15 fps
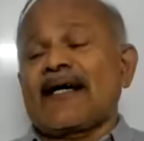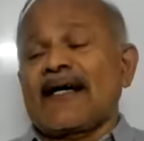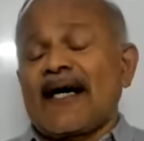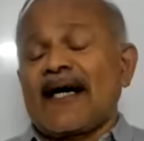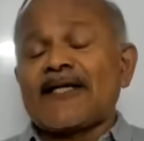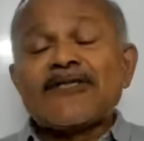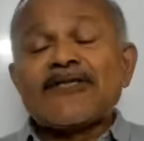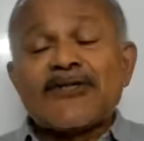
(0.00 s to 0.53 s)

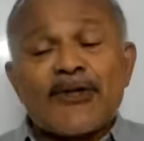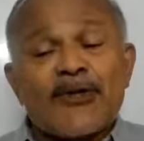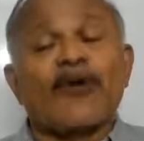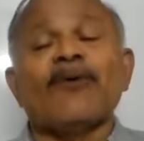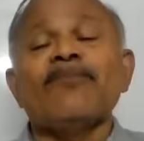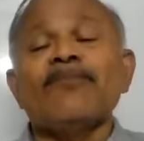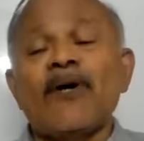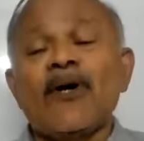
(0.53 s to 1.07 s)

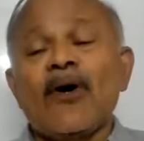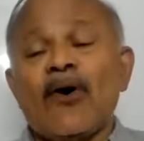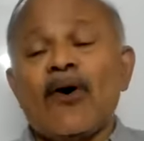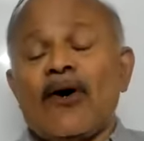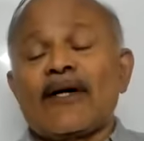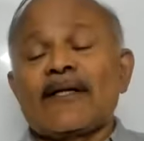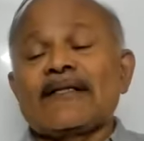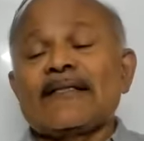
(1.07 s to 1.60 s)
consume,
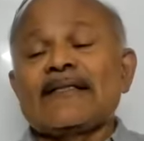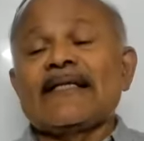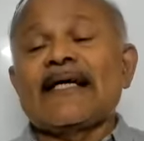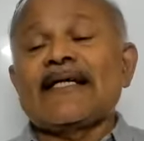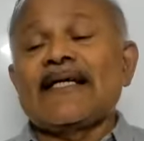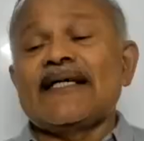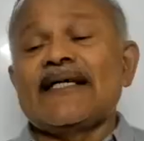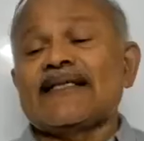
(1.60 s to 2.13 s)
or
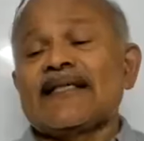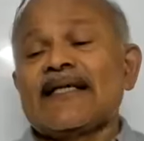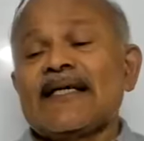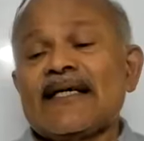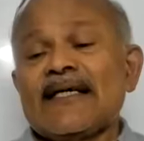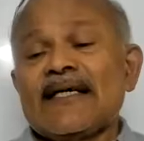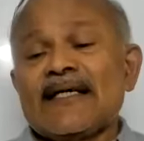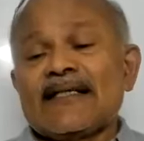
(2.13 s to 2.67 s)
that is
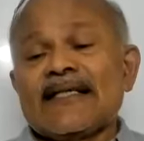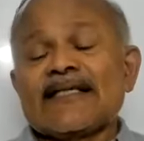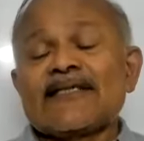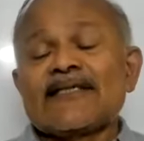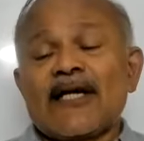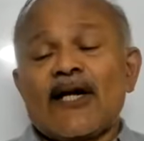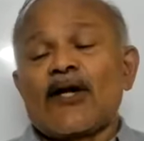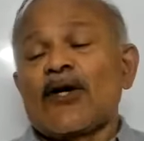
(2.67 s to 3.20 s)
the
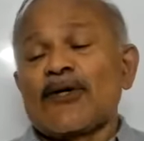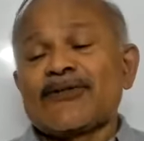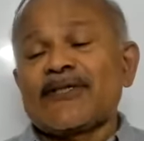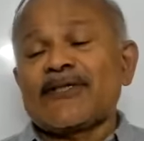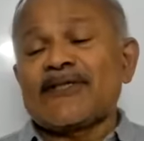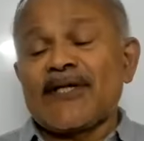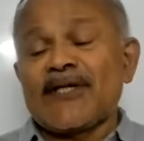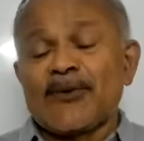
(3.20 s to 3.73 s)
cellulose
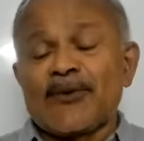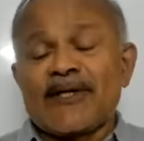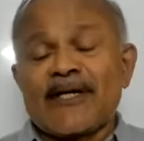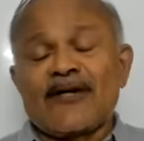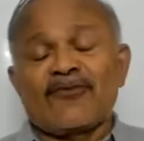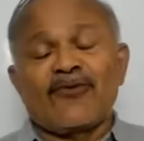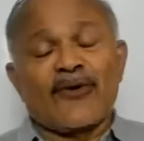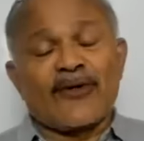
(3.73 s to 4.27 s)
is a
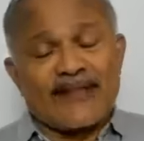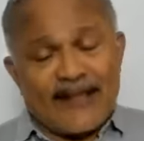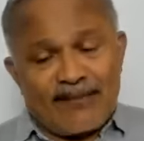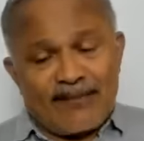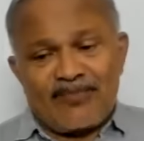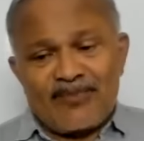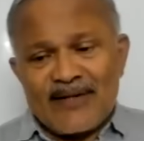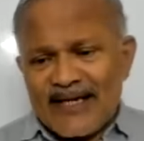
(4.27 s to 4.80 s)
nutrient for
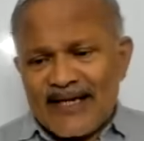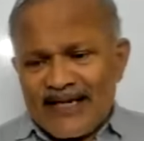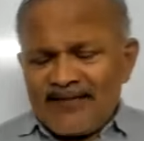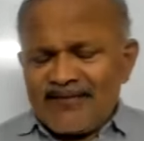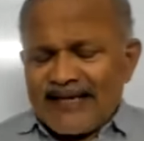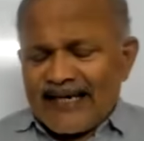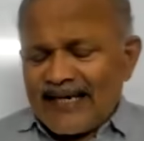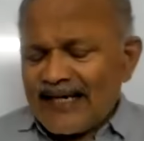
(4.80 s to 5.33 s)
them.
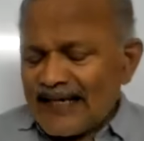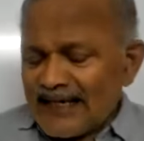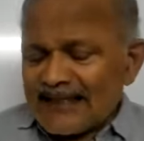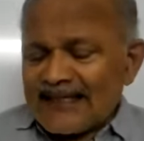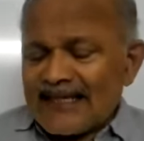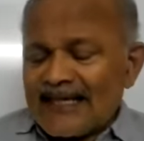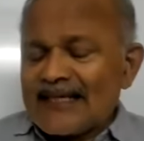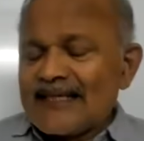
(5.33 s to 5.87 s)
Anyway,
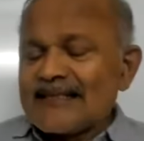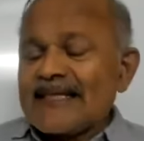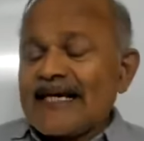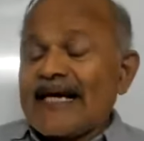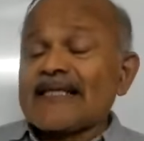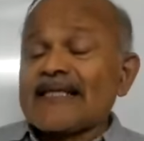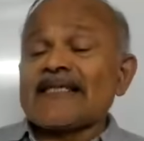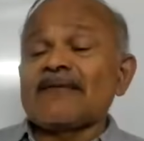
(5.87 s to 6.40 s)
that is,
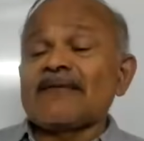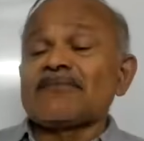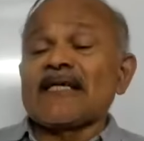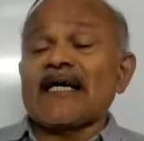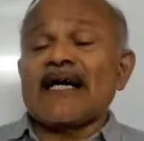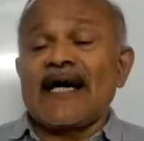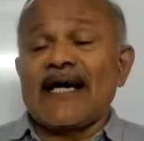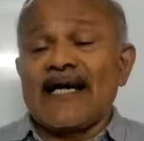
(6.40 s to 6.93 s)
enzymes
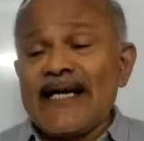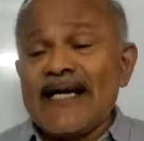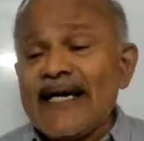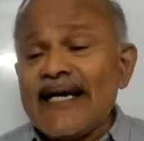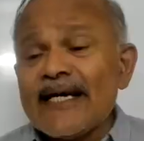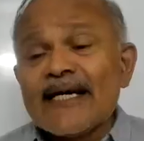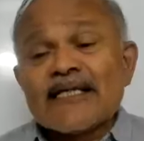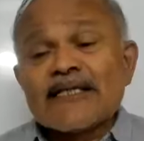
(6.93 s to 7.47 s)
are
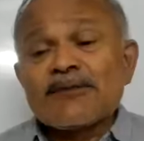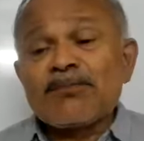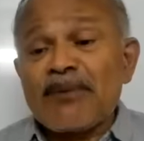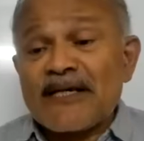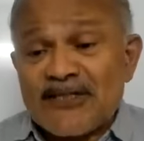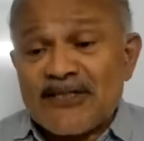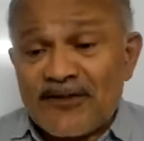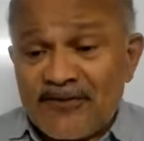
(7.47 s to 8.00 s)
highly
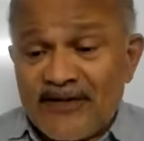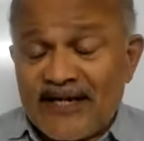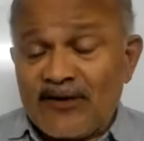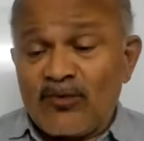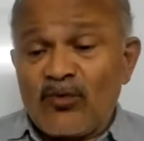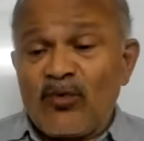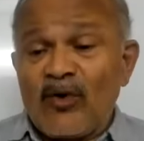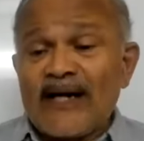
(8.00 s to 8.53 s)

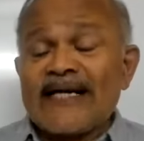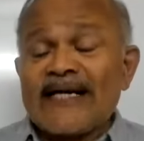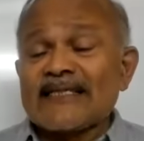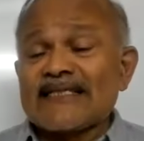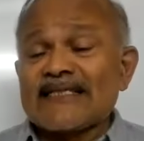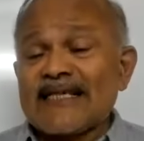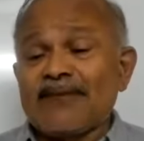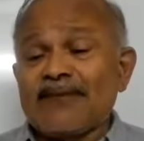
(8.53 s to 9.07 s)
specific. One
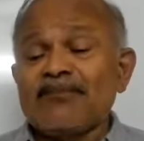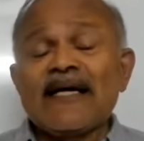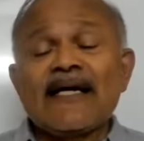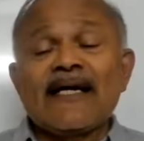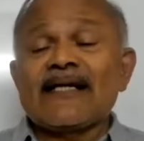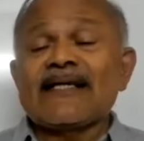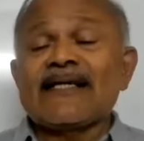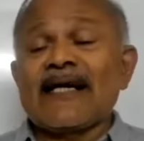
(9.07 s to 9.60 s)
enzyme,
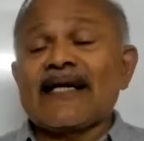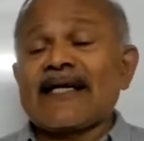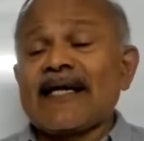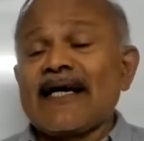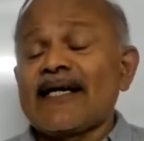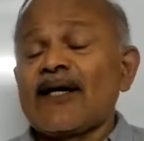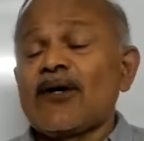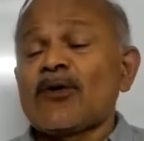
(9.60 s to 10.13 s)
it can
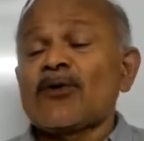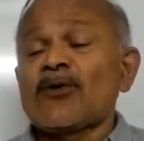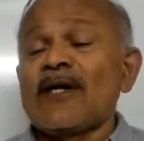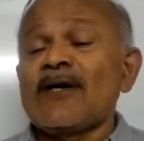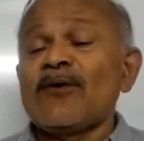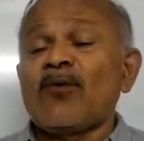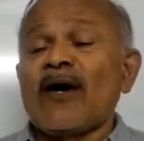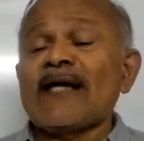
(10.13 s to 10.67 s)
carry out
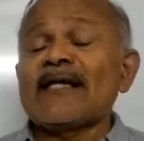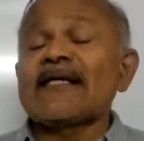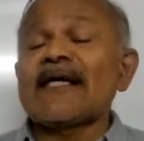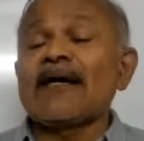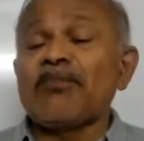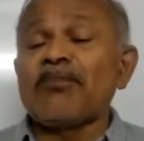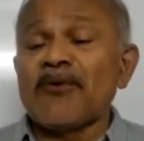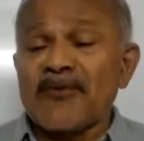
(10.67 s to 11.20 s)
only one
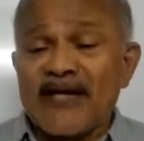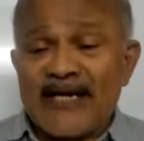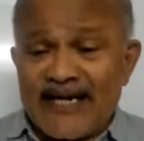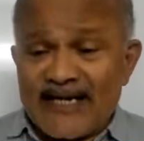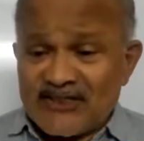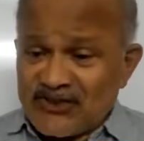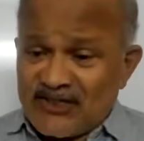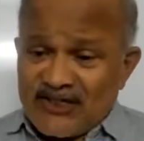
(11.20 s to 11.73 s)
type of
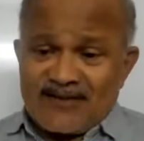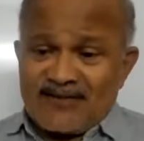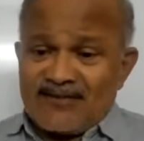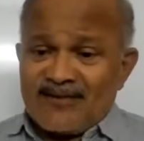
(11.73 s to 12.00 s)
reaction.